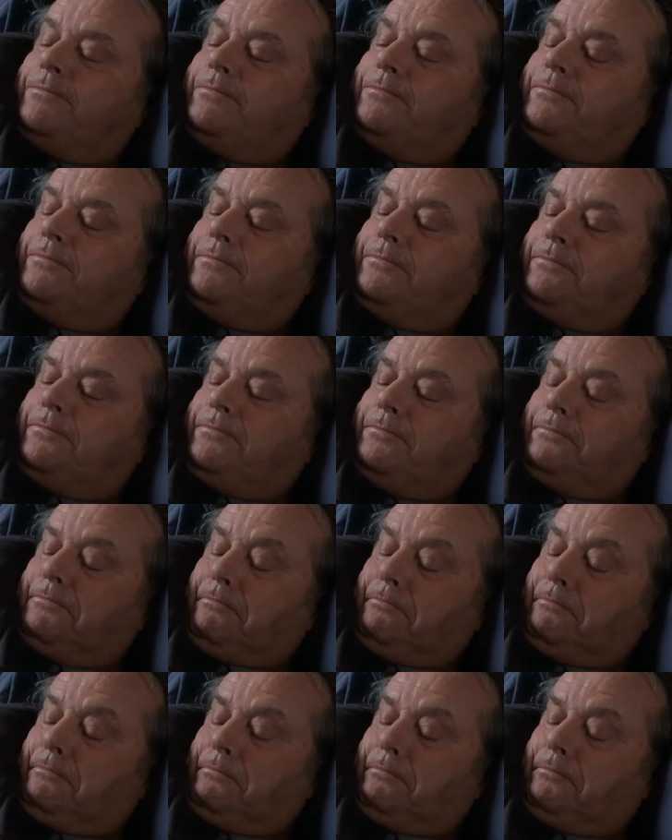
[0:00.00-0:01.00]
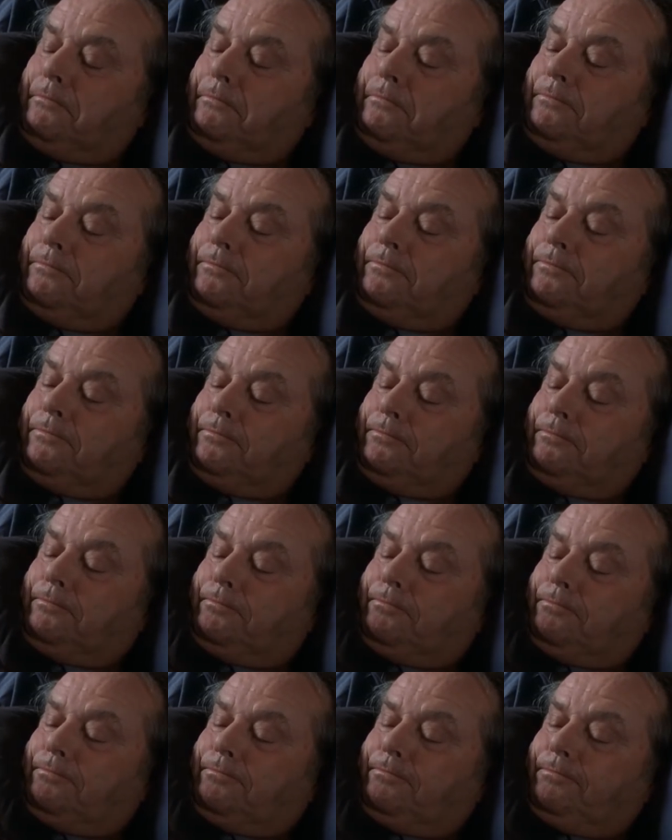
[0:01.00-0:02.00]

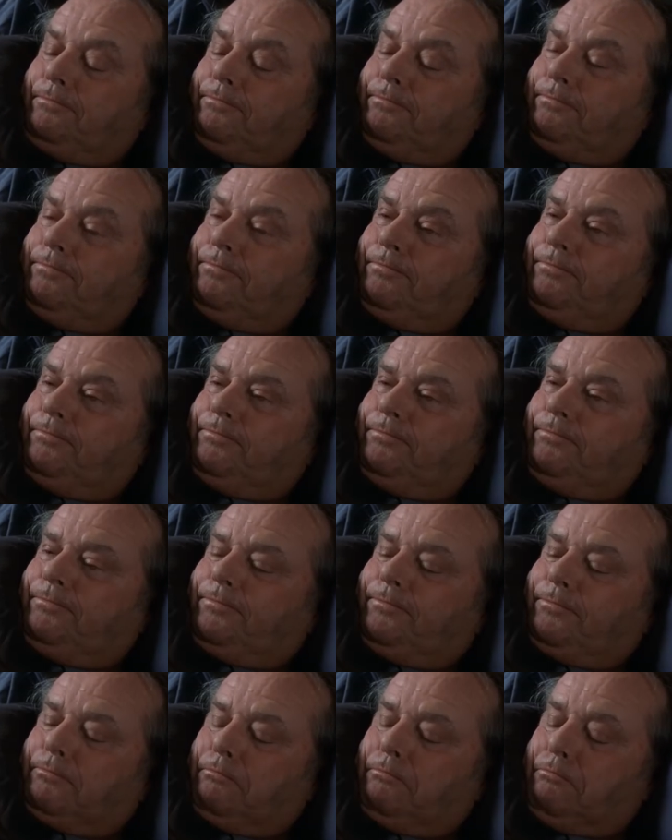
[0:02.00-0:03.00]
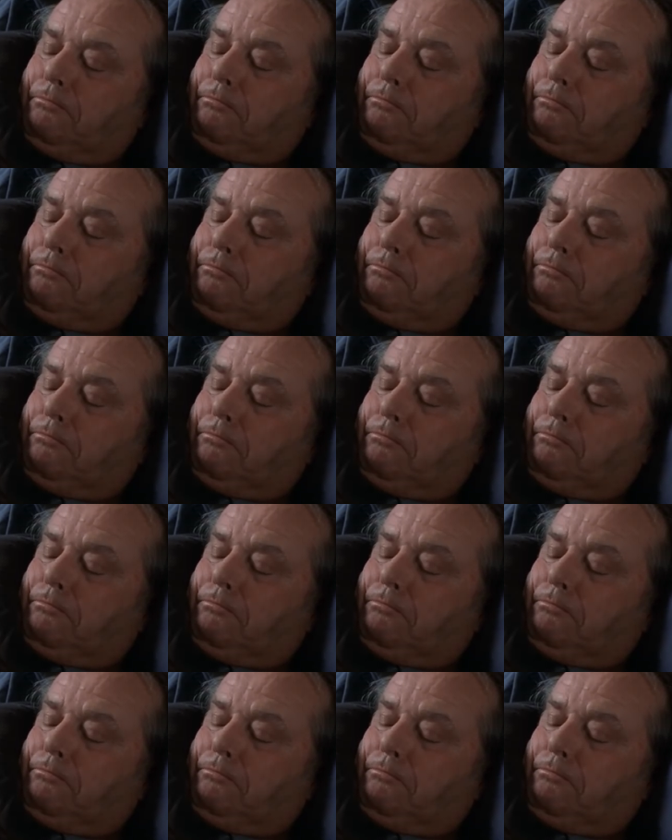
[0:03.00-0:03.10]
(silence)